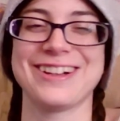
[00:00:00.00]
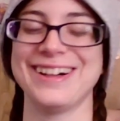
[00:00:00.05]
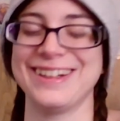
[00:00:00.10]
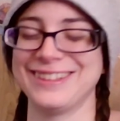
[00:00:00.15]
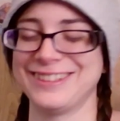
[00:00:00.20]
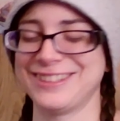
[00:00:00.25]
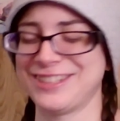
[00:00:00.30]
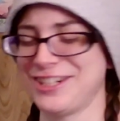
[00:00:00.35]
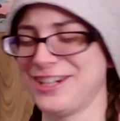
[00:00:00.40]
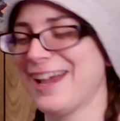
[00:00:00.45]

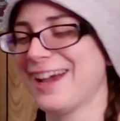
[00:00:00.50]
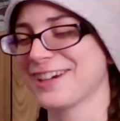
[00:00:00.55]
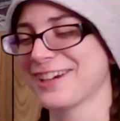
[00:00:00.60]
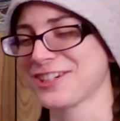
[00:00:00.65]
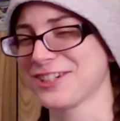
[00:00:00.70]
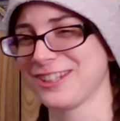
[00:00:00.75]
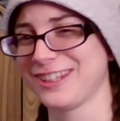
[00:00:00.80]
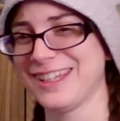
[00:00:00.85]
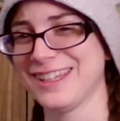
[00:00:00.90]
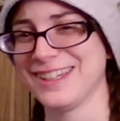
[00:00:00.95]
god, she
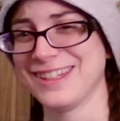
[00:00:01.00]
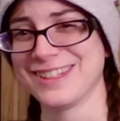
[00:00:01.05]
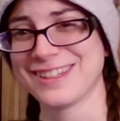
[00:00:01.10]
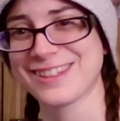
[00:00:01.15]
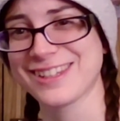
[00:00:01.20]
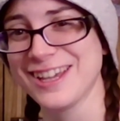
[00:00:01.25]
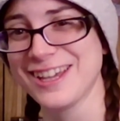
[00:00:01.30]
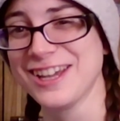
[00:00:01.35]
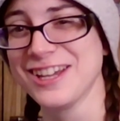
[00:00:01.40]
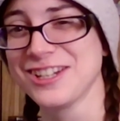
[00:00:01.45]
actually
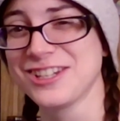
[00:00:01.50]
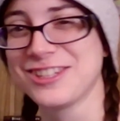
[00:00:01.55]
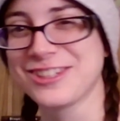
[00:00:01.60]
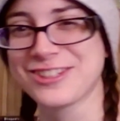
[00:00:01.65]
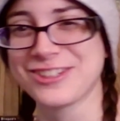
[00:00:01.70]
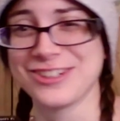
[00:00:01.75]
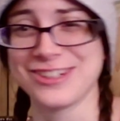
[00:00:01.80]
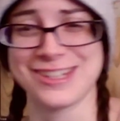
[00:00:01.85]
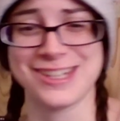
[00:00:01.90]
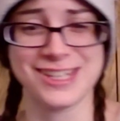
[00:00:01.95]
is.
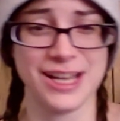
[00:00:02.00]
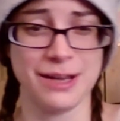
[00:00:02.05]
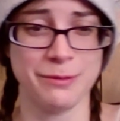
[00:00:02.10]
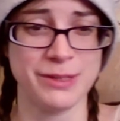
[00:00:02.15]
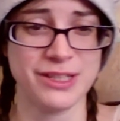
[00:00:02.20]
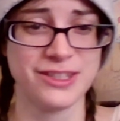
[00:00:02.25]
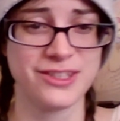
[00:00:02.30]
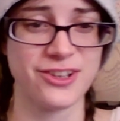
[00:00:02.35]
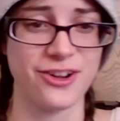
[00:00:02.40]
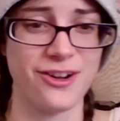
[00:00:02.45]
She's gonna
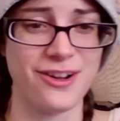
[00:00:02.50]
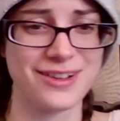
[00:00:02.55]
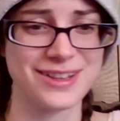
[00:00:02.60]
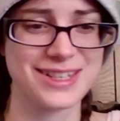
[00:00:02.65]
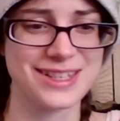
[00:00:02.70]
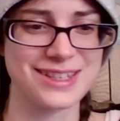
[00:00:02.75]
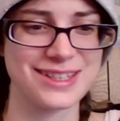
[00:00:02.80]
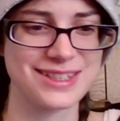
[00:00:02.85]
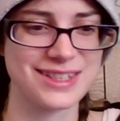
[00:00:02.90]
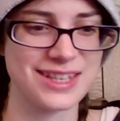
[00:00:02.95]
summon
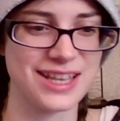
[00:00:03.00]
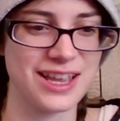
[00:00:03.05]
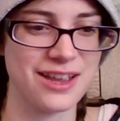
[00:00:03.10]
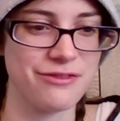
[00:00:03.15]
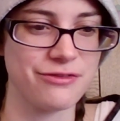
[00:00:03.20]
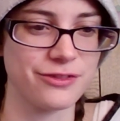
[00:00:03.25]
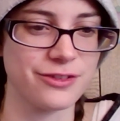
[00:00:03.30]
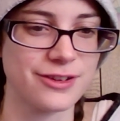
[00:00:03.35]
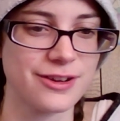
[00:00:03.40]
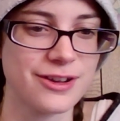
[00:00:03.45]
dogs to save